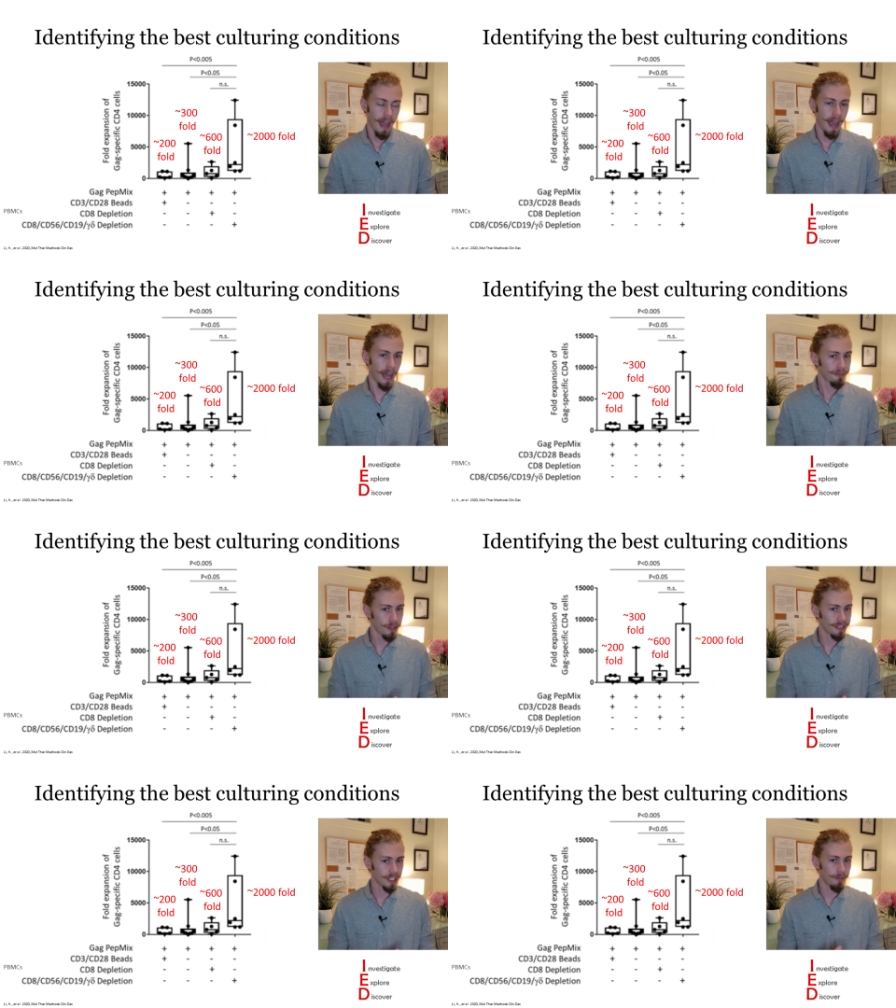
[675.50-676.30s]
After
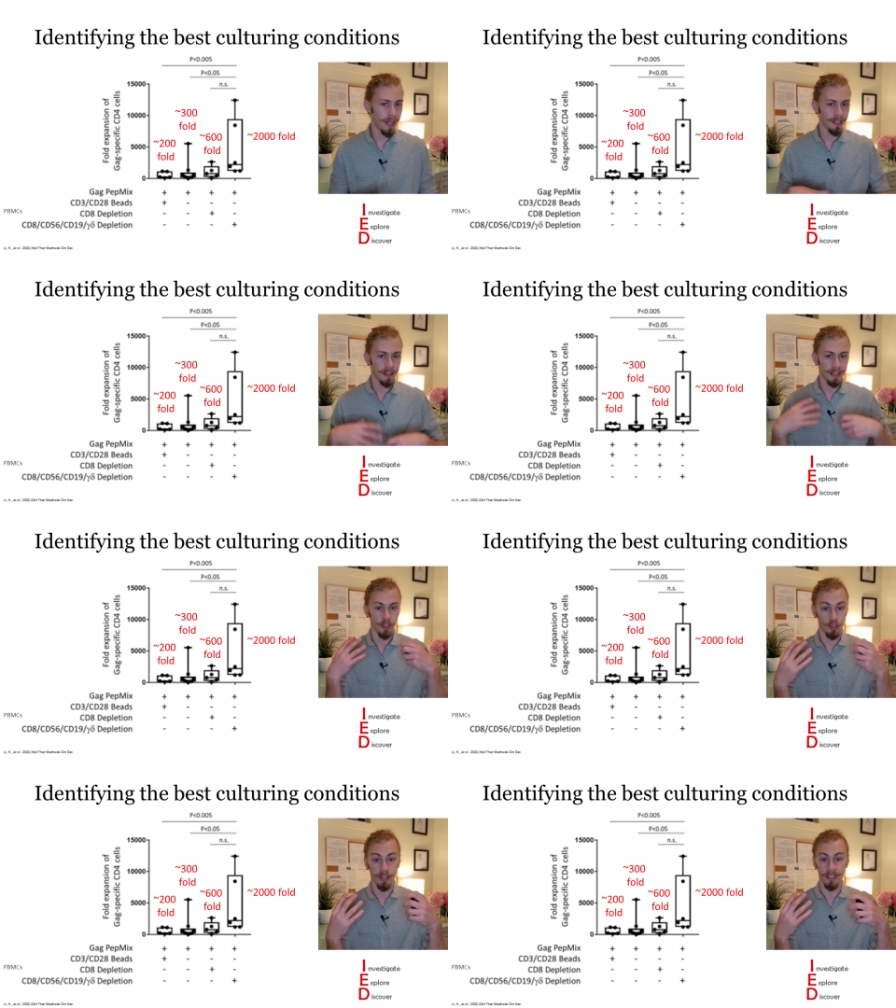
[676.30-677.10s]
identifying
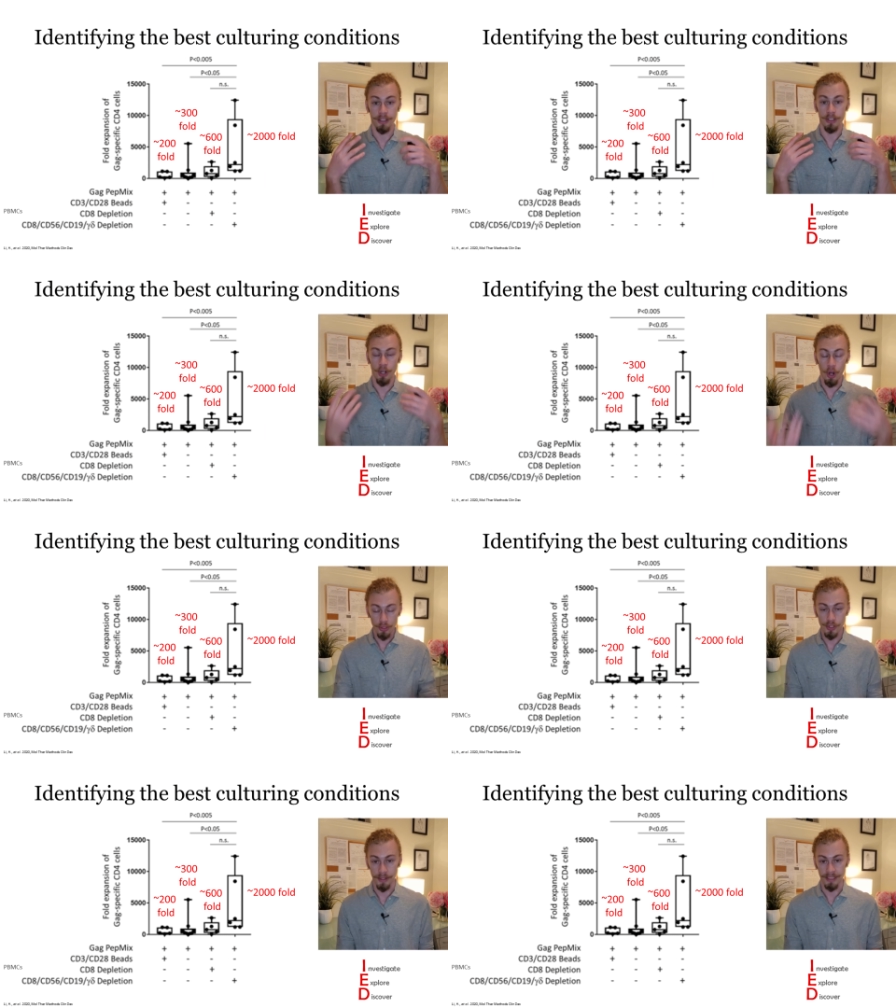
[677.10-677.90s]
good
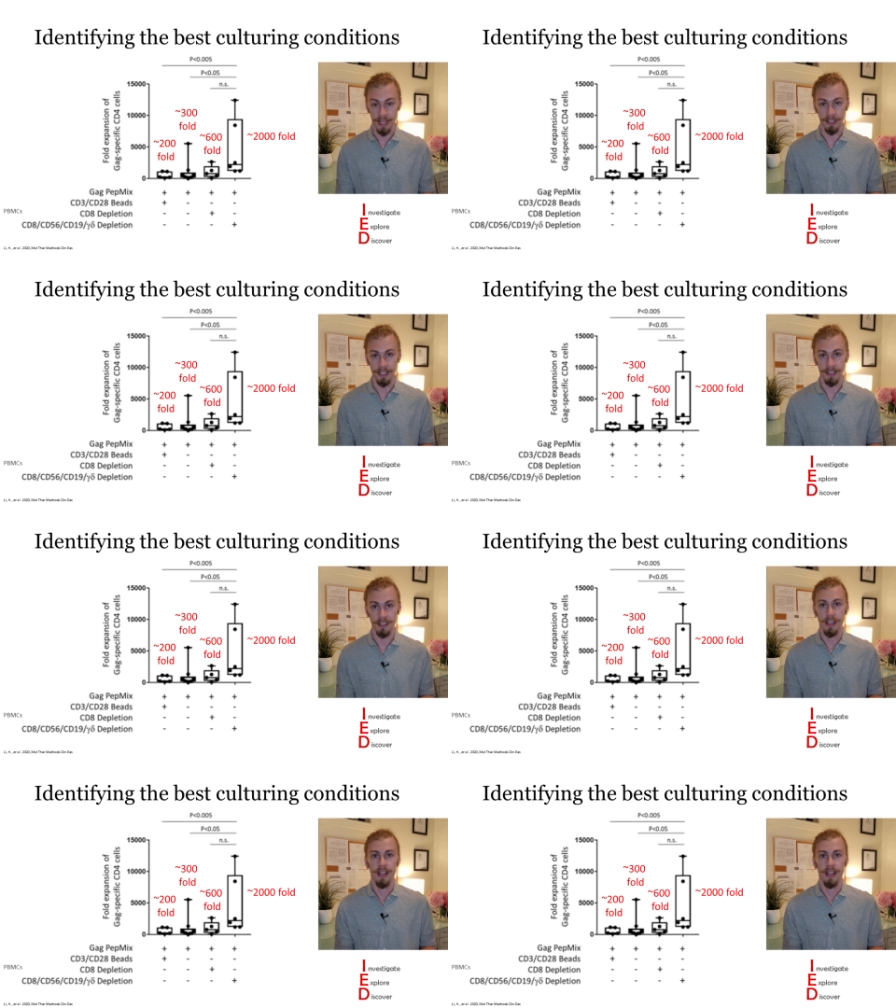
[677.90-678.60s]
culturing techniques,